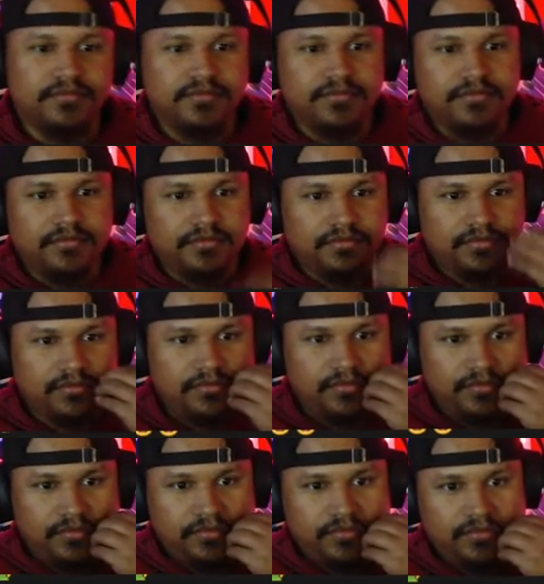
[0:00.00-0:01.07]
I read you.
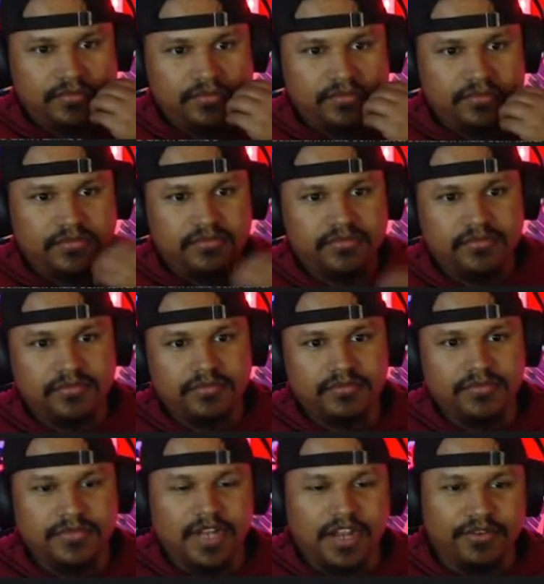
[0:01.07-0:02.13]

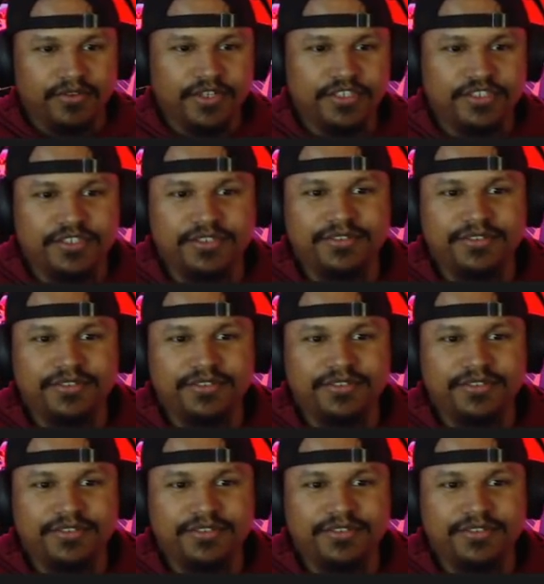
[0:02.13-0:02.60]
I read you.